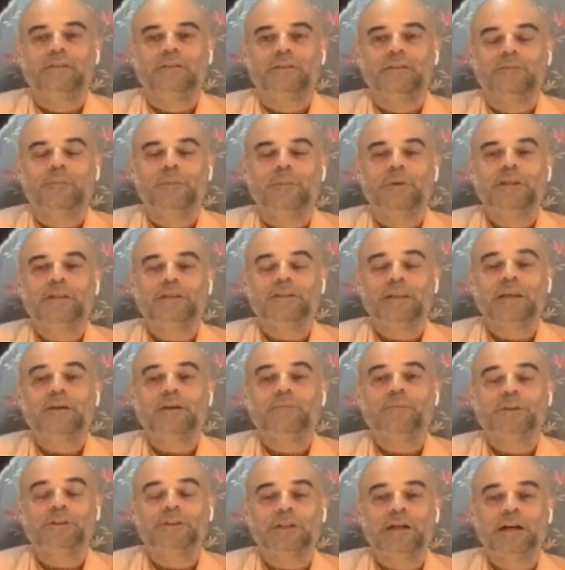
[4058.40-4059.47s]
Please take
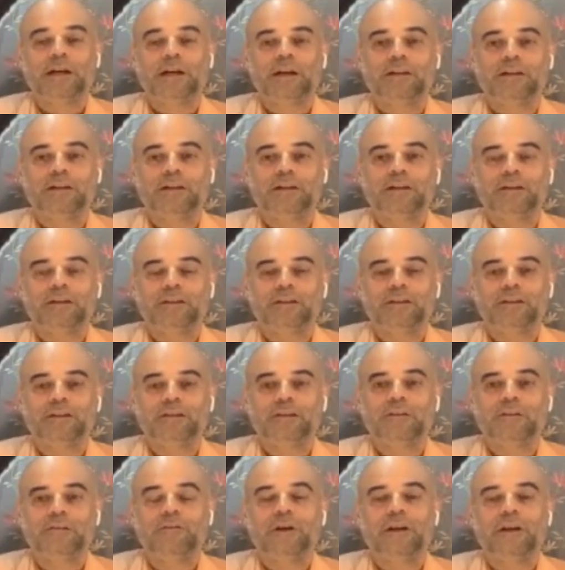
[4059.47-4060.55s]
prasad
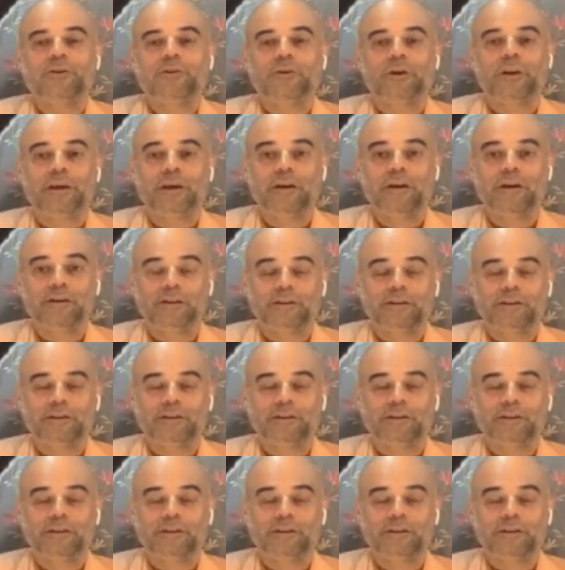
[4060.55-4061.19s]
while you are here.